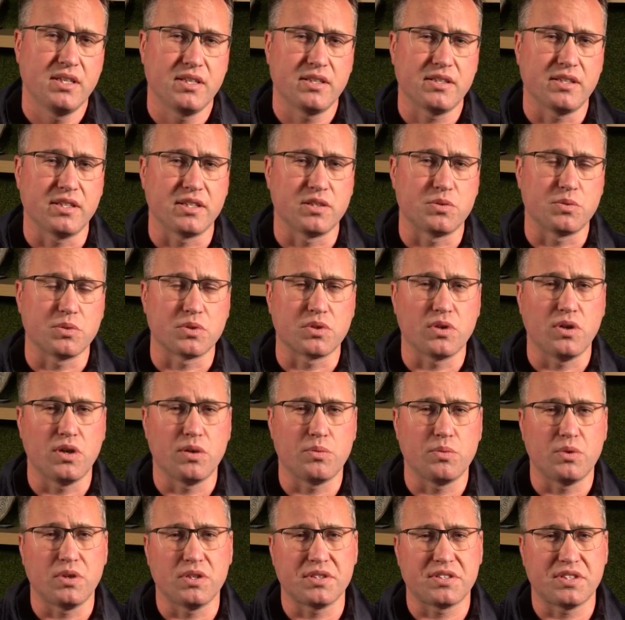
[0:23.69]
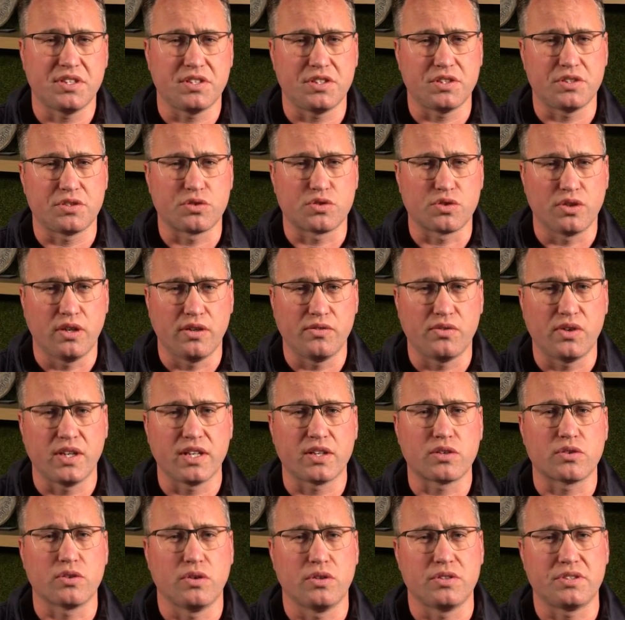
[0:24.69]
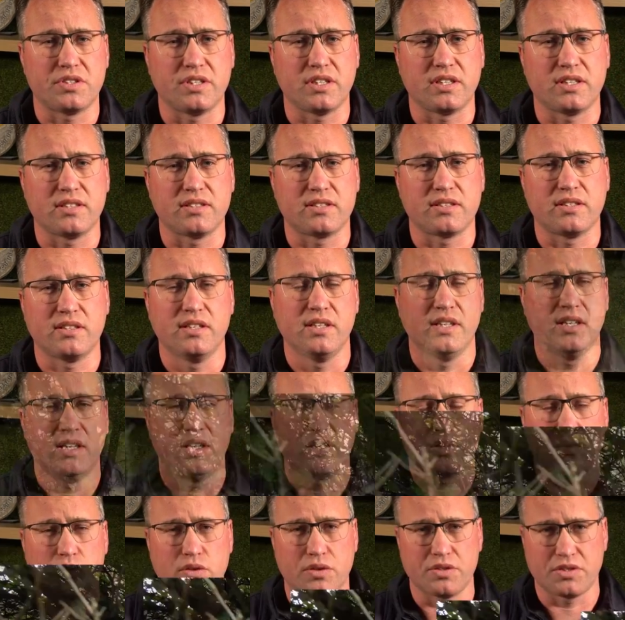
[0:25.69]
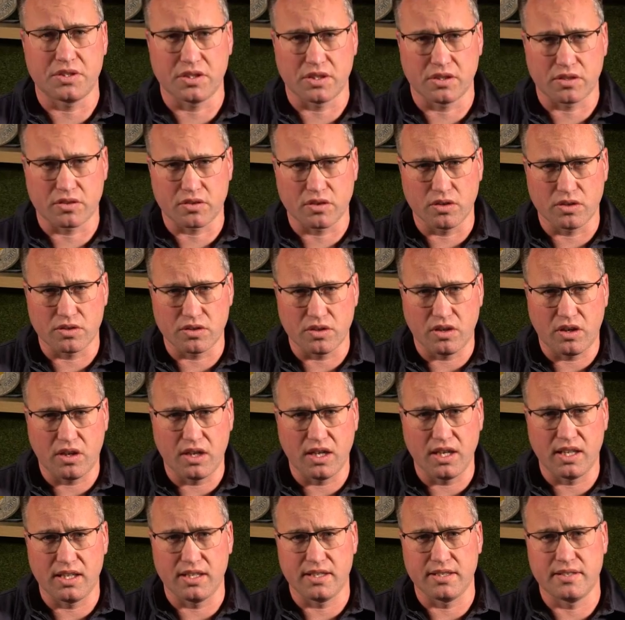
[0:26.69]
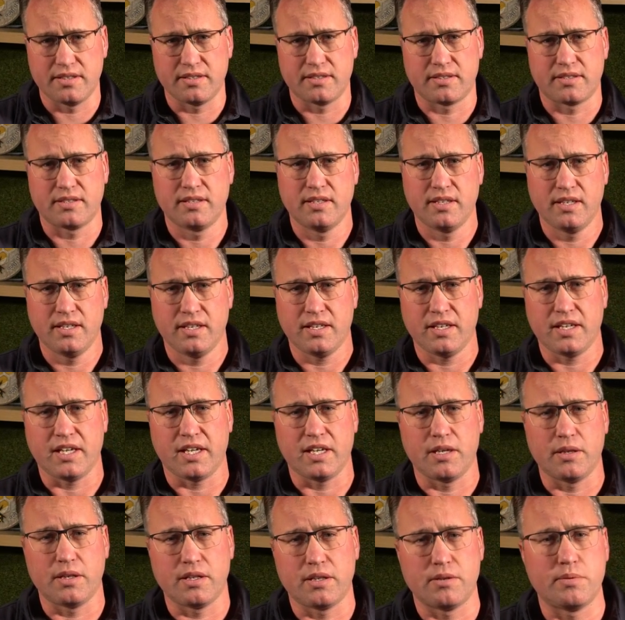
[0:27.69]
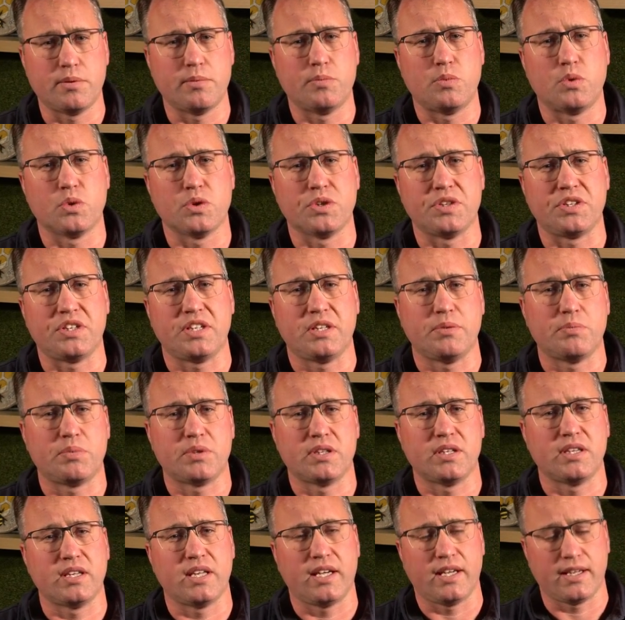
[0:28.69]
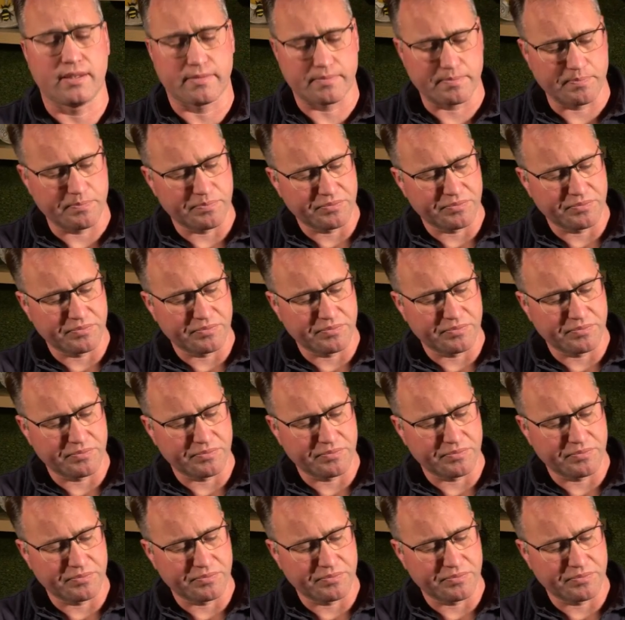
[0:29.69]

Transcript: things with guide wire, such as driveway crossings, crossing across islands, and a little bit more in depth than that.